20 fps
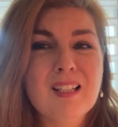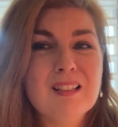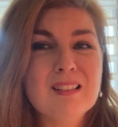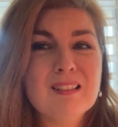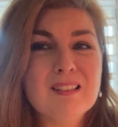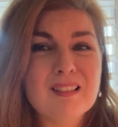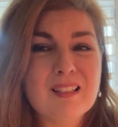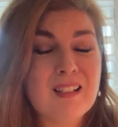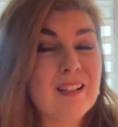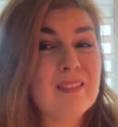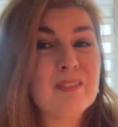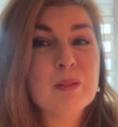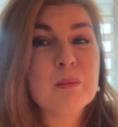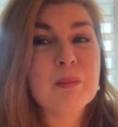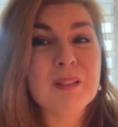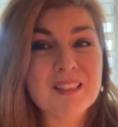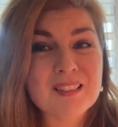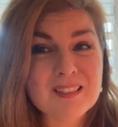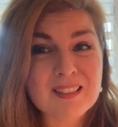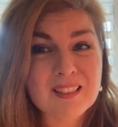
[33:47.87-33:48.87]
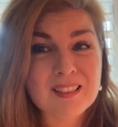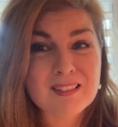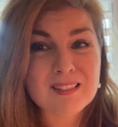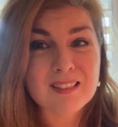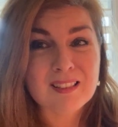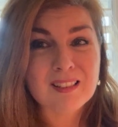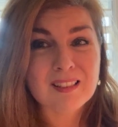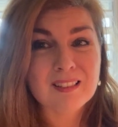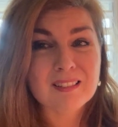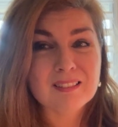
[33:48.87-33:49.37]
So now everybody's going to
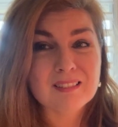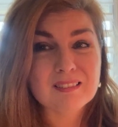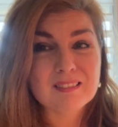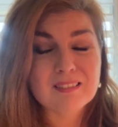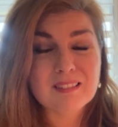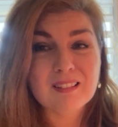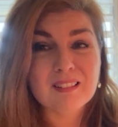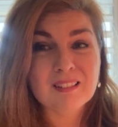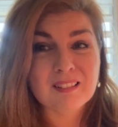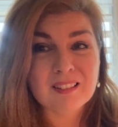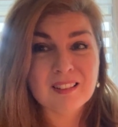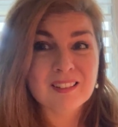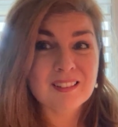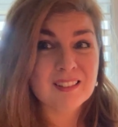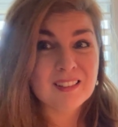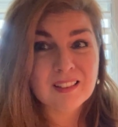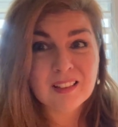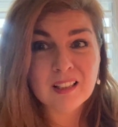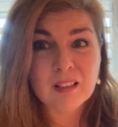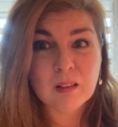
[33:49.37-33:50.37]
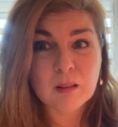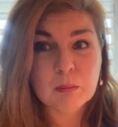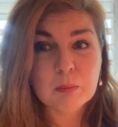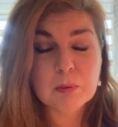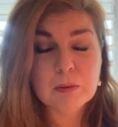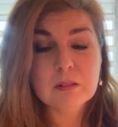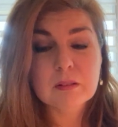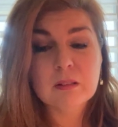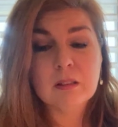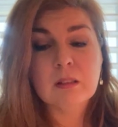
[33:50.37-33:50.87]
see it on Yelp,
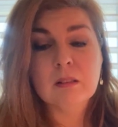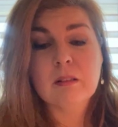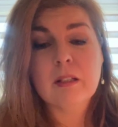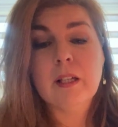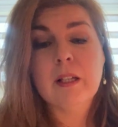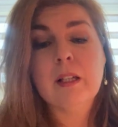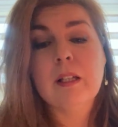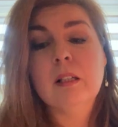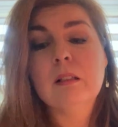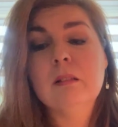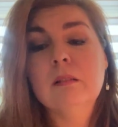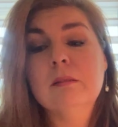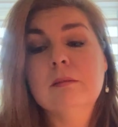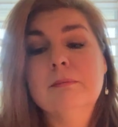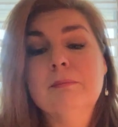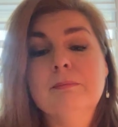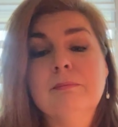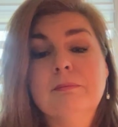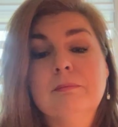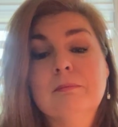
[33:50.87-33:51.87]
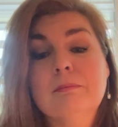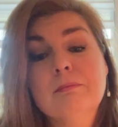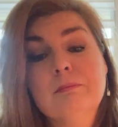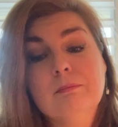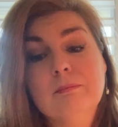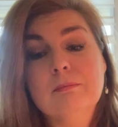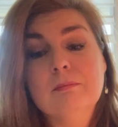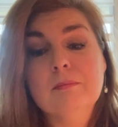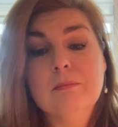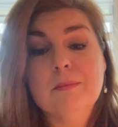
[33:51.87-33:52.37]
okay?
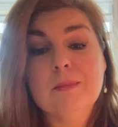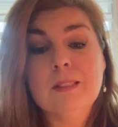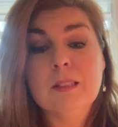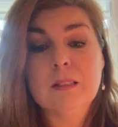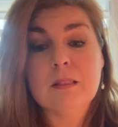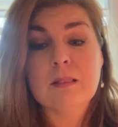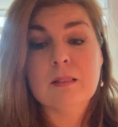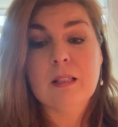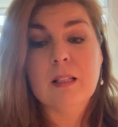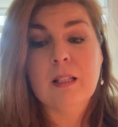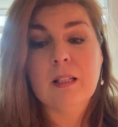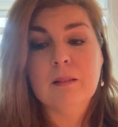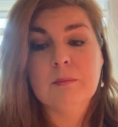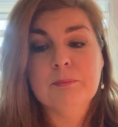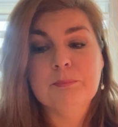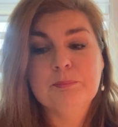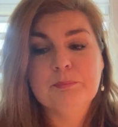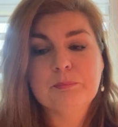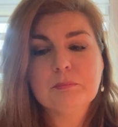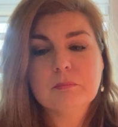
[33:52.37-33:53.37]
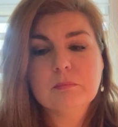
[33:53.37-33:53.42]
Just saying.